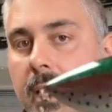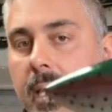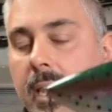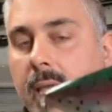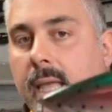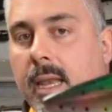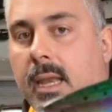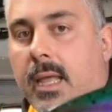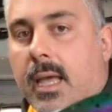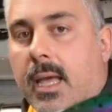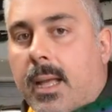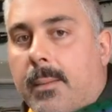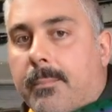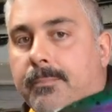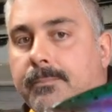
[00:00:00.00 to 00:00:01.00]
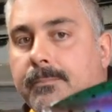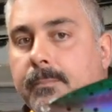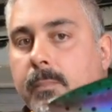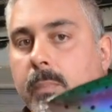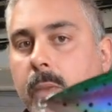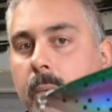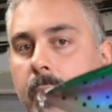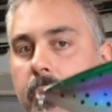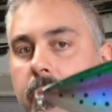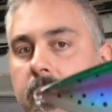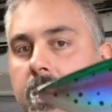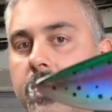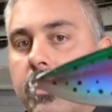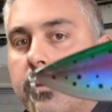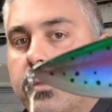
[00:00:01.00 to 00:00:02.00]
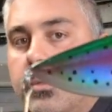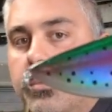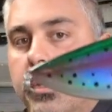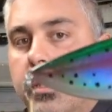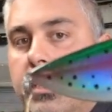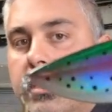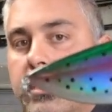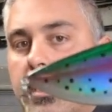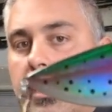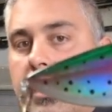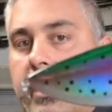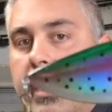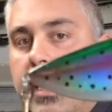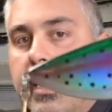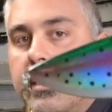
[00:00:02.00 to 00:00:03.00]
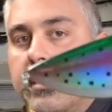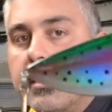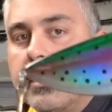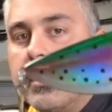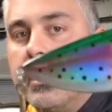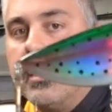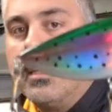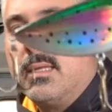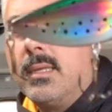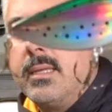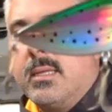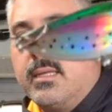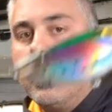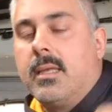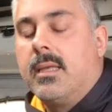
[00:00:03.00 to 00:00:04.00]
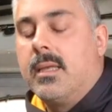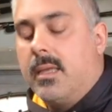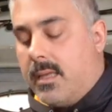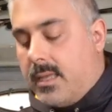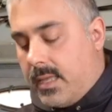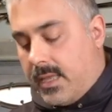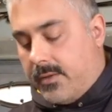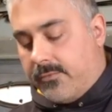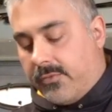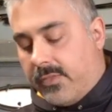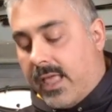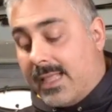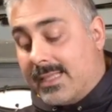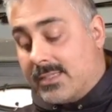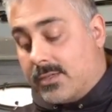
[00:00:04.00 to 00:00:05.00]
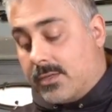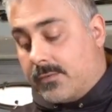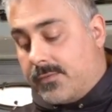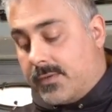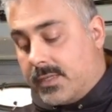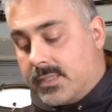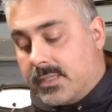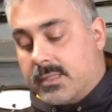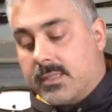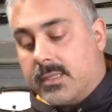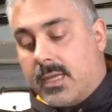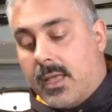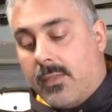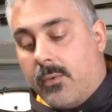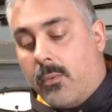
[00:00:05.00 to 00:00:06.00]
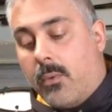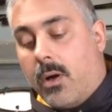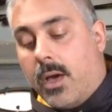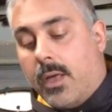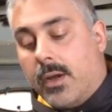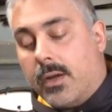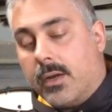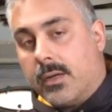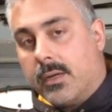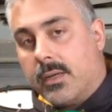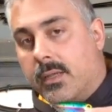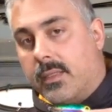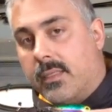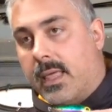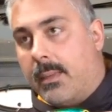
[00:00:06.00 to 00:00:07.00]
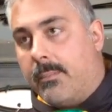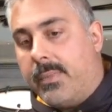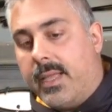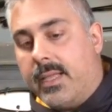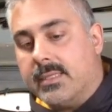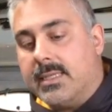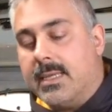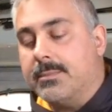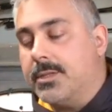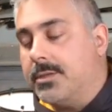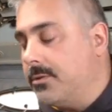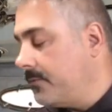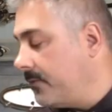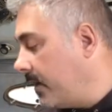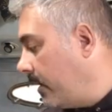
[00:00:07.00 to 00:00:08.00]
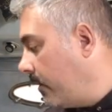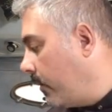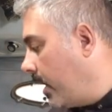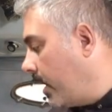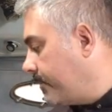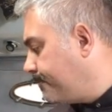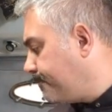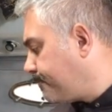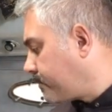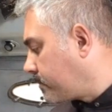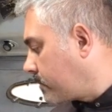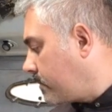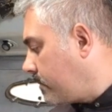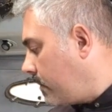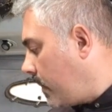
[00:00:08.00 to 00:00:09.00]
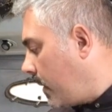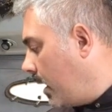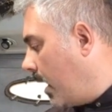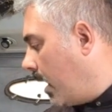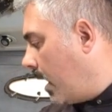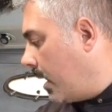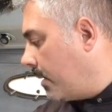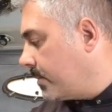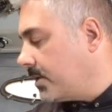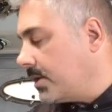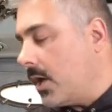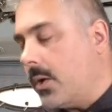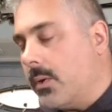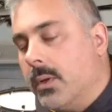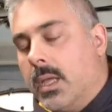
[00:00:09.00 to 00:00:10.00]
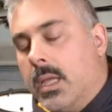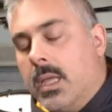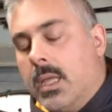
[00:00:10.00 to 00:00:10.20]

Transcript: And when you get those really sunny days in flat surface on the water, that bait seems to do very well. So